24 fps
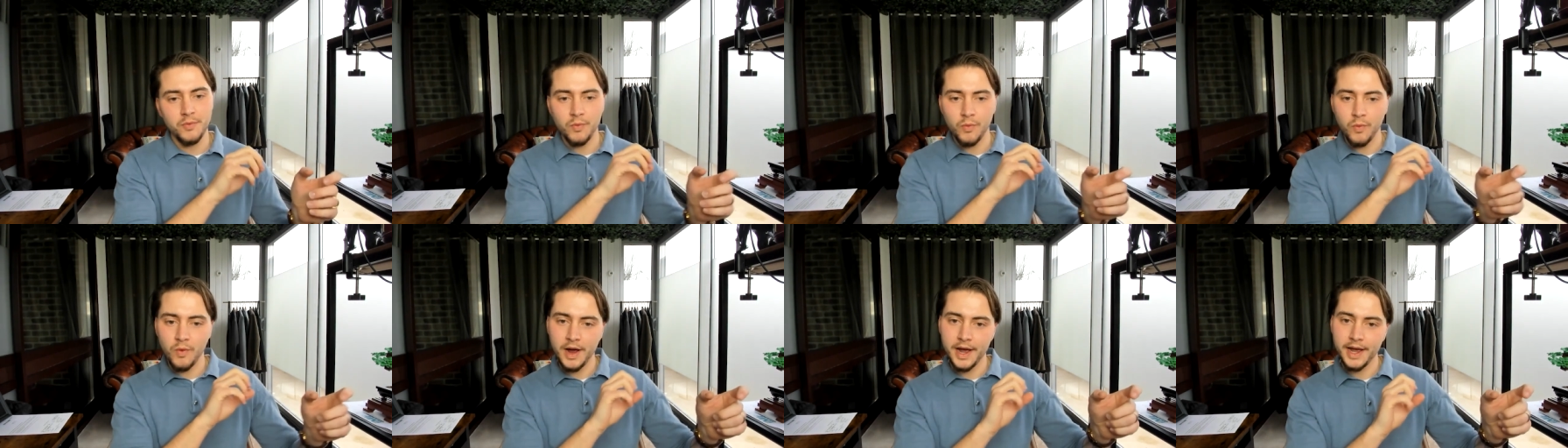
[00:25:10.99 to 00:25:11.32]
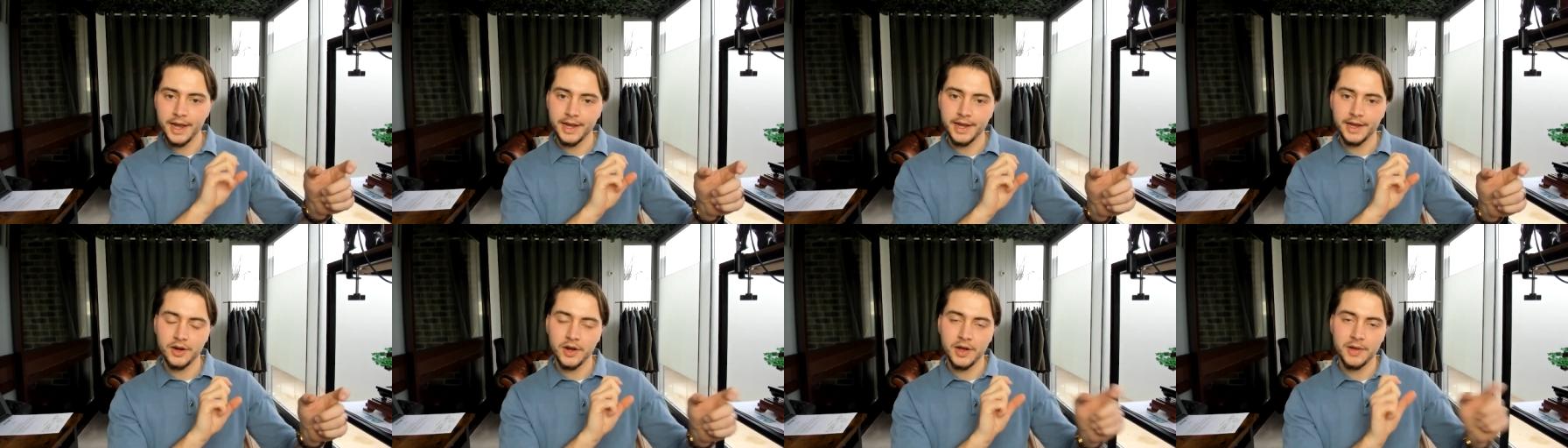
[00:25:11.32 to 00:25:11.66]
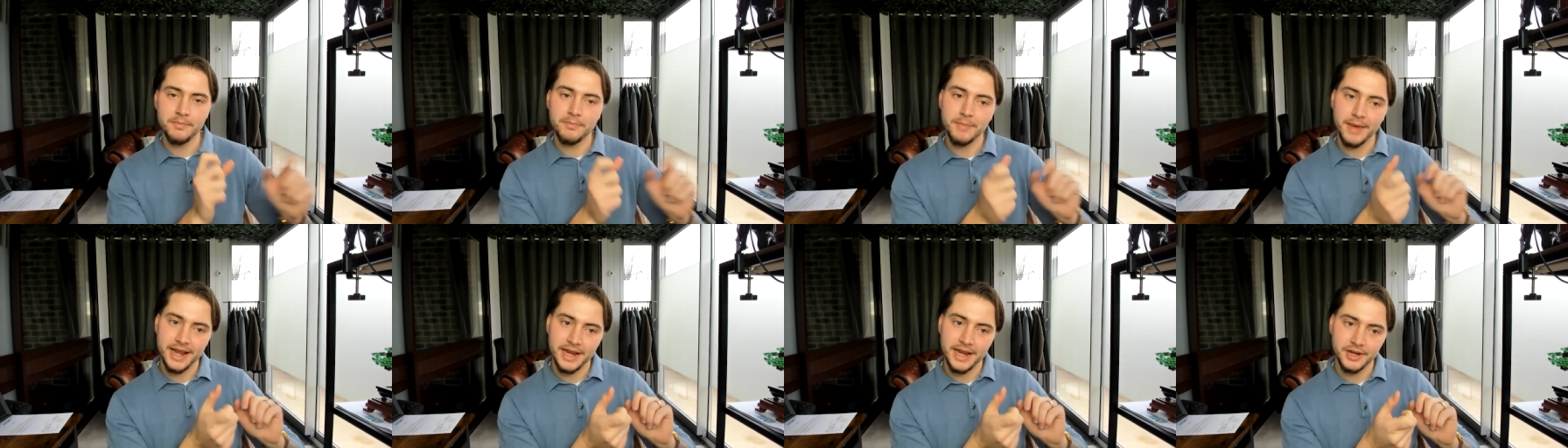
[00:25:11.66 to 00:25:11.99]
where can I
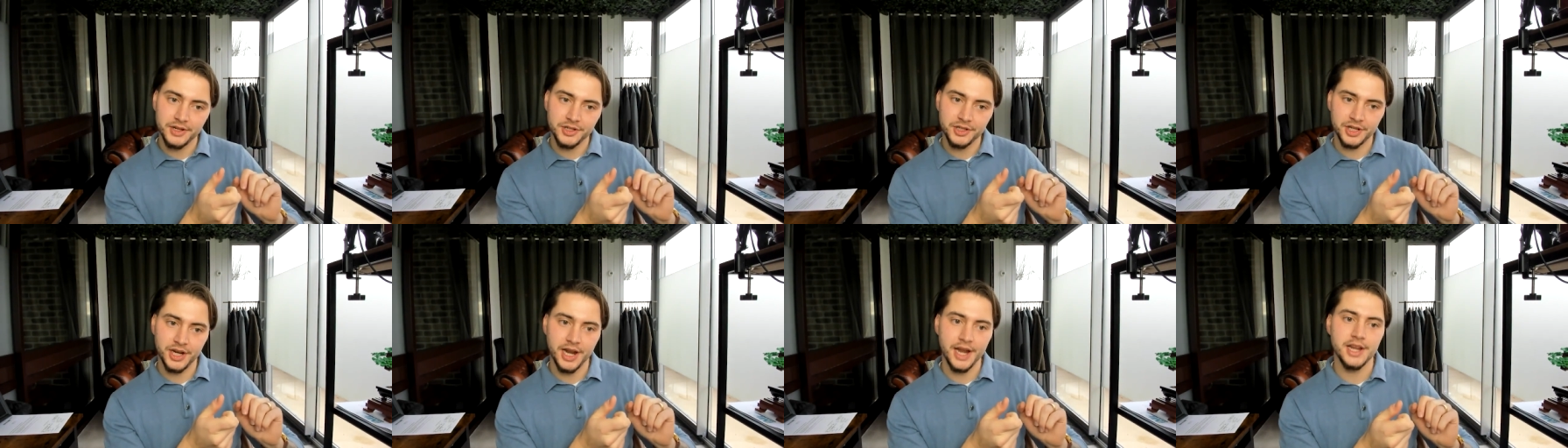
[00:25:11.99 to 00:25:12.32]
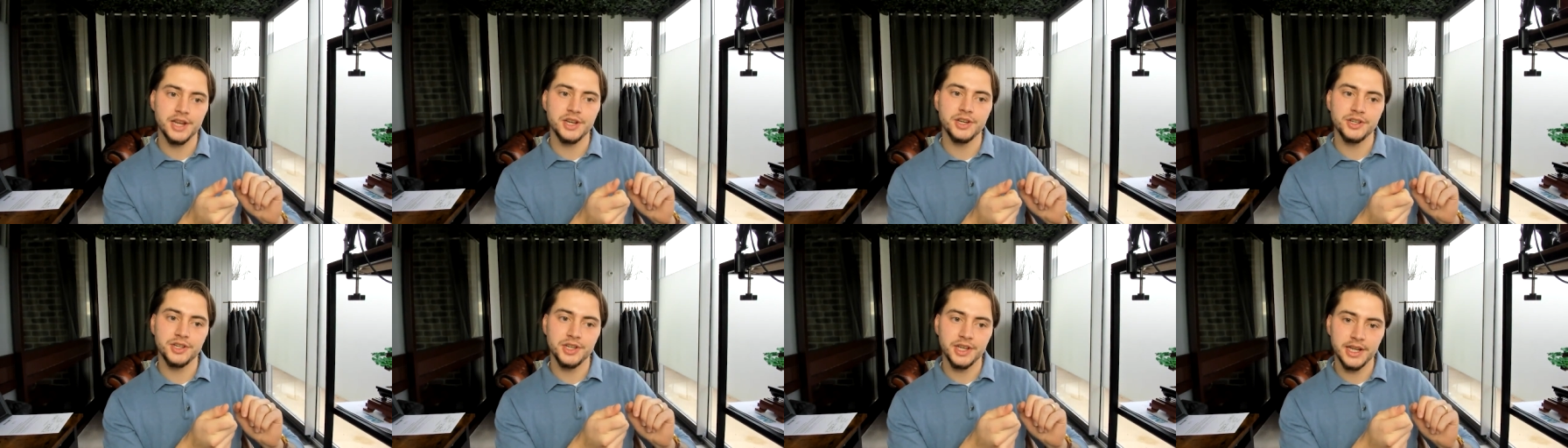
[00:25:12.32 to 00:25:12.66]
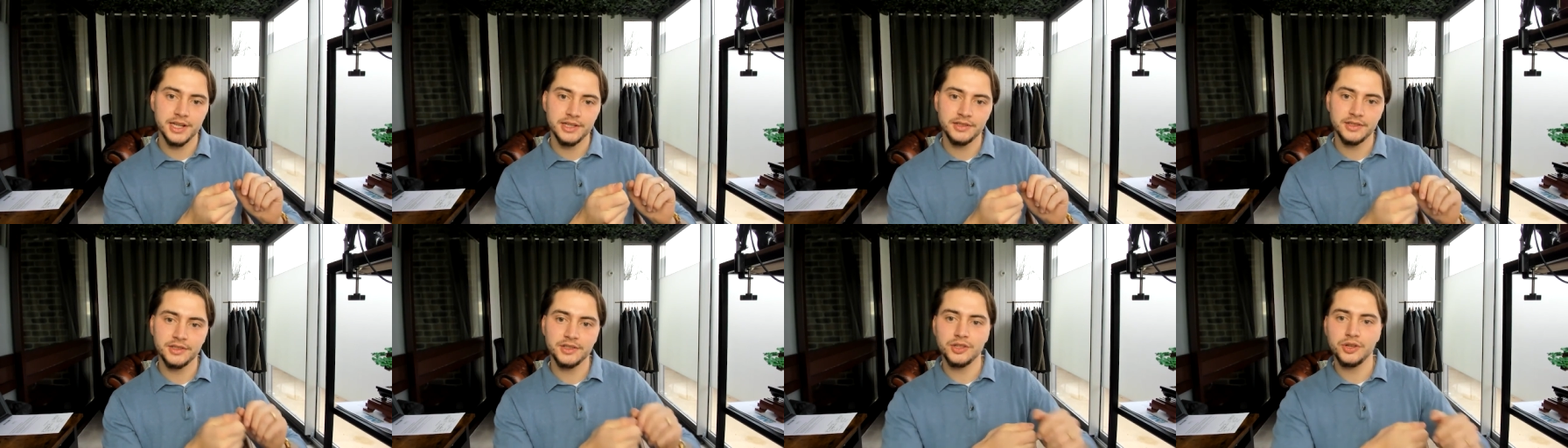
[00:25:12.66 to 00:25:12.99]
make
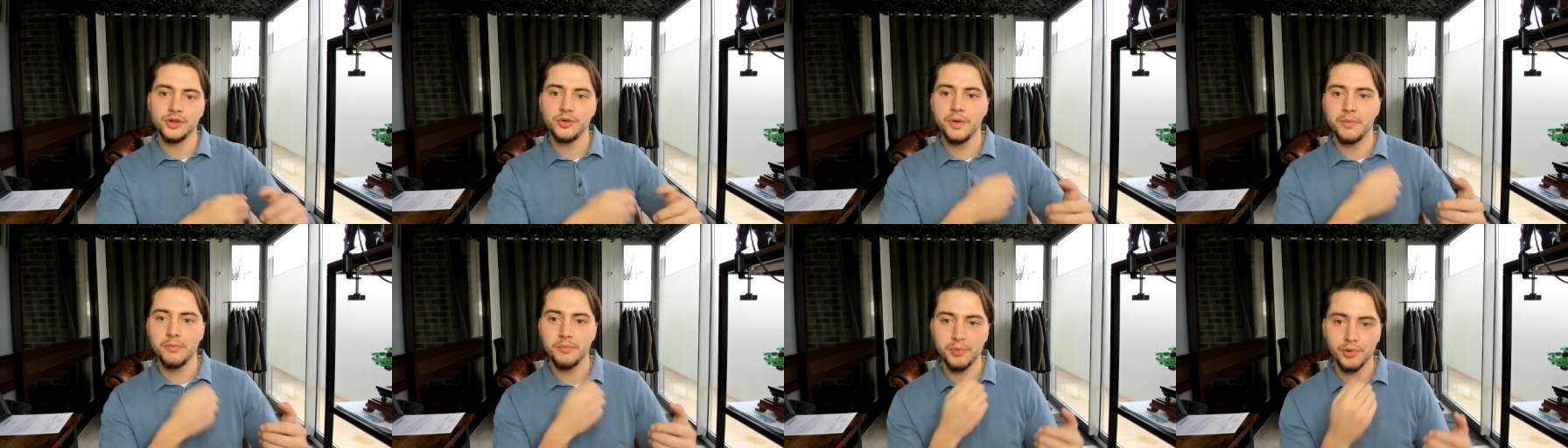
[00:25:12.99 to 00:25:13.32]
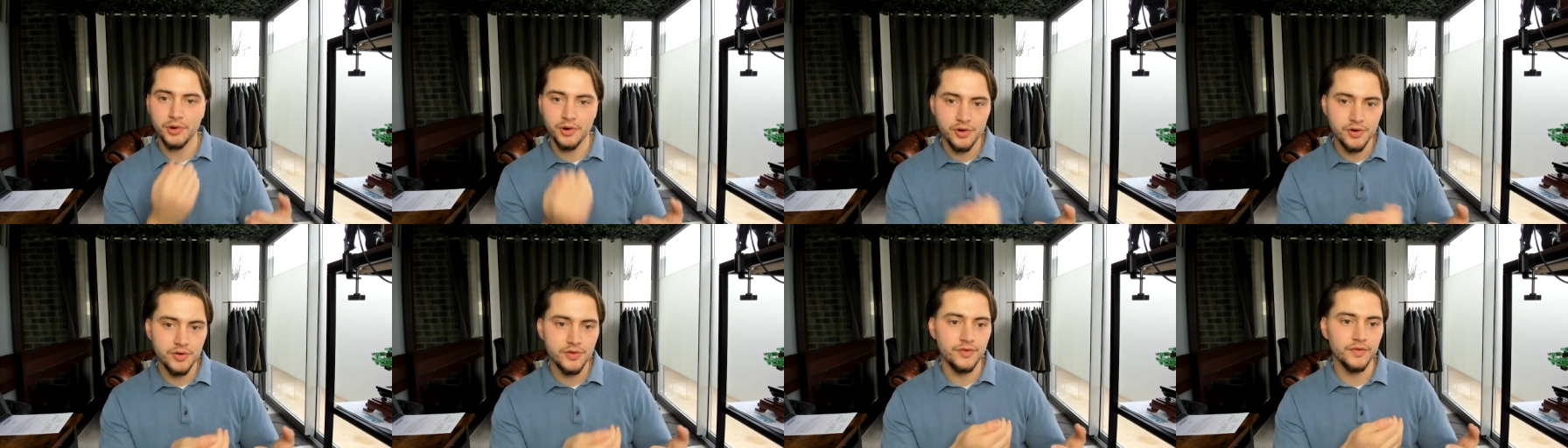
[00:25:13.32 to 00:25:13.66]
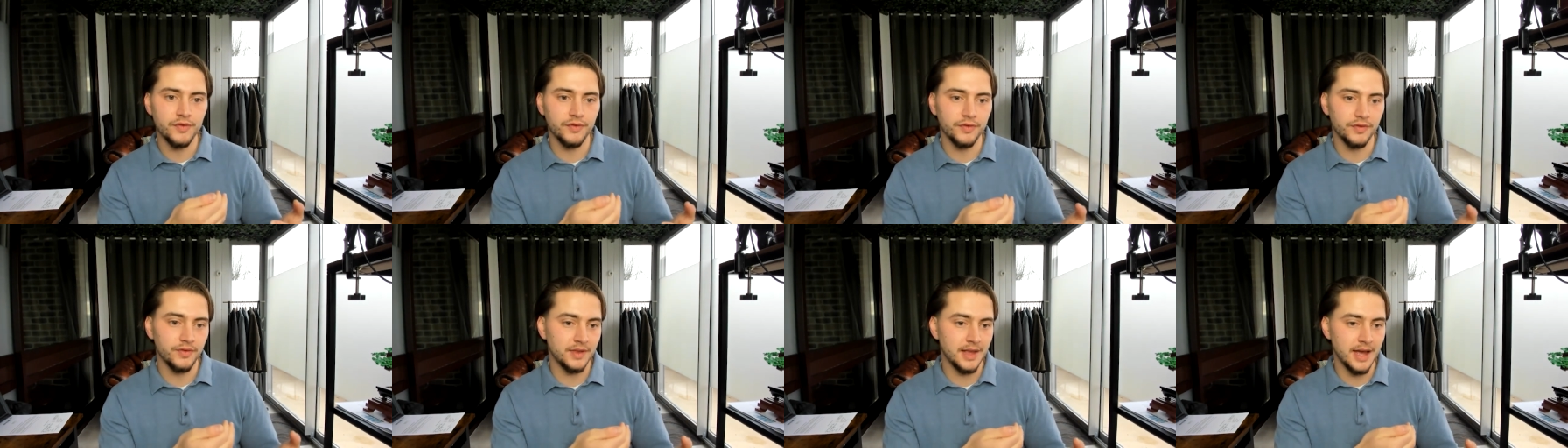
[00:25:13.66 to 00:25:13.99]
changes to
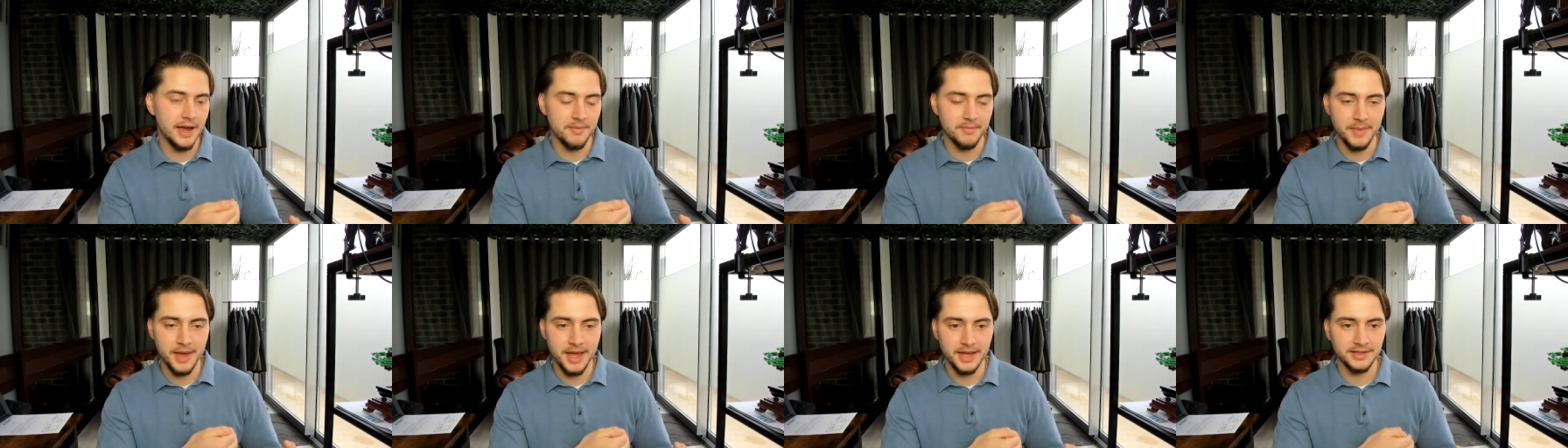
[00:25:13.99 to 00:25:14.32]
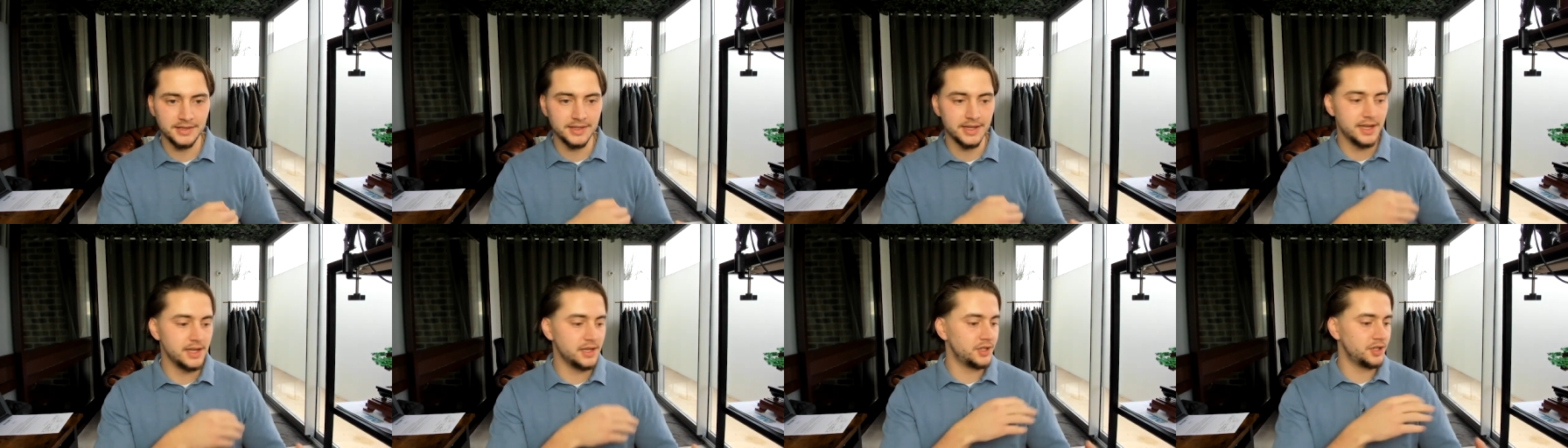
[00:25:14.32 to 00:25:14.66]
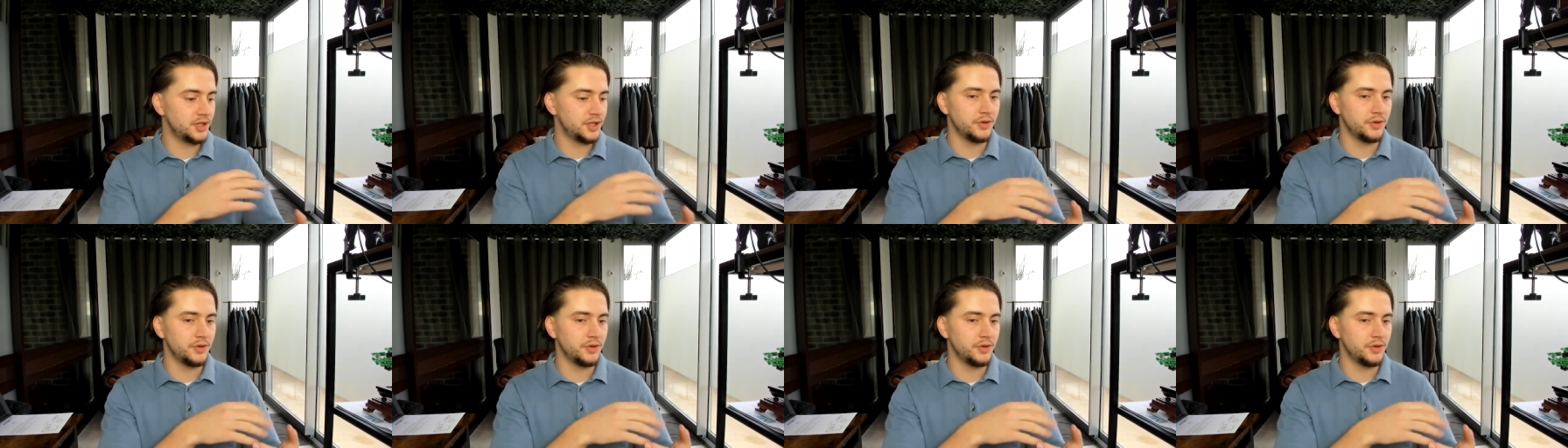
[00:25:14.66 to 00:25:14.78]
improve that message,